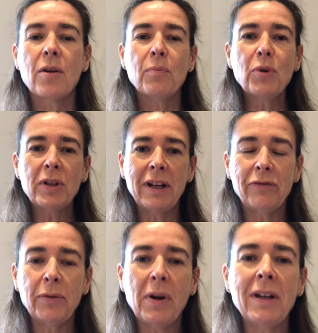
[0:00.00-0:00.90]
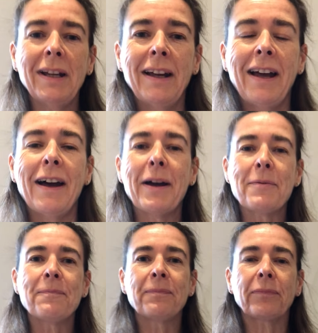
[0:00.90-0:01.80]
Morning everyone.
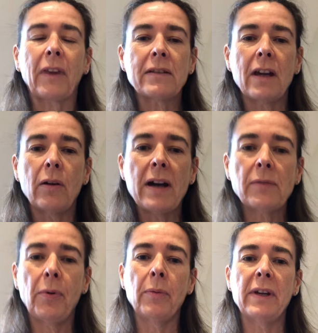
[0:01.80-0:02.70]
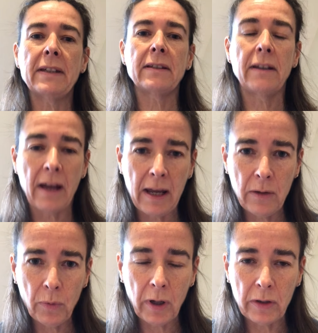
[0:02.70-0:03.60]
So as promised, today
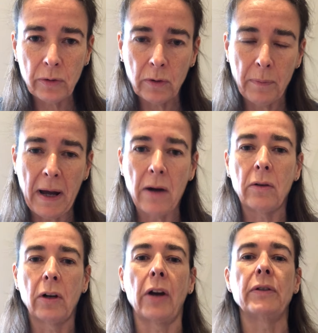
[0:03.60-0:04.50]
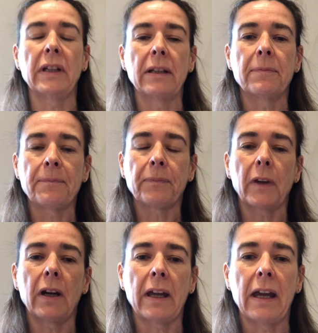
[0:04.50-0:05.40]
we're going to talk about loading.
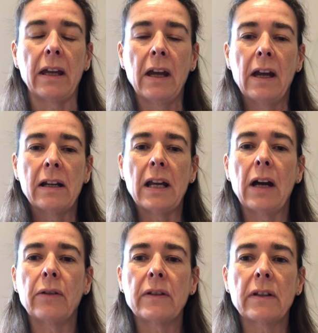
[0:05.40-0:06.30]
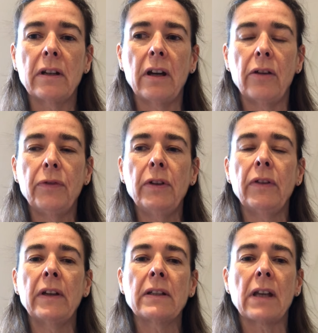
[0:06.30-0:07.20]
Okay, now there's a few
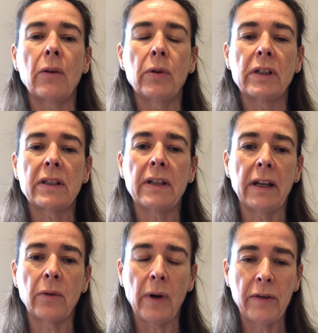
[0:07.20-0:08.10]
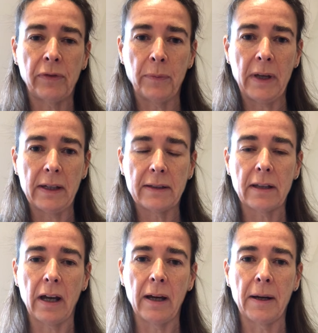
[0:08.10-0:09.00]
things that I want you to take away from this.
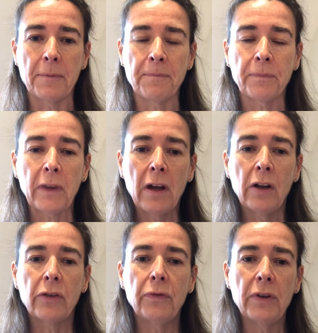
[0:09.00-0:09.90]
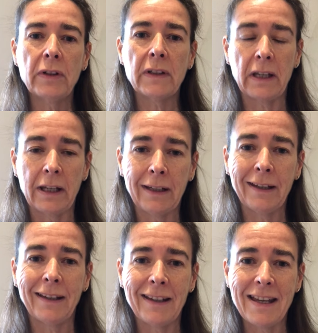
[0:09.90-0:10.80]
The first thing
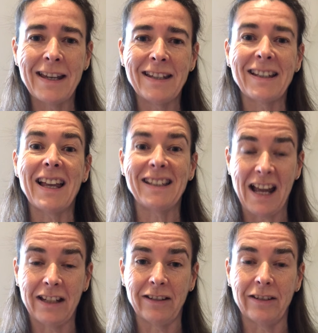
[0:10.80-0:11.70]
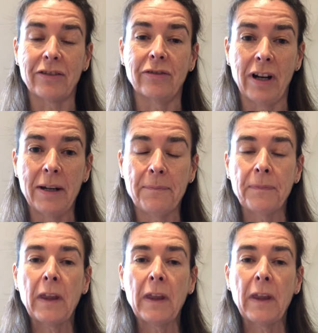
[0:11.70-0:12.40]
is tendons, right?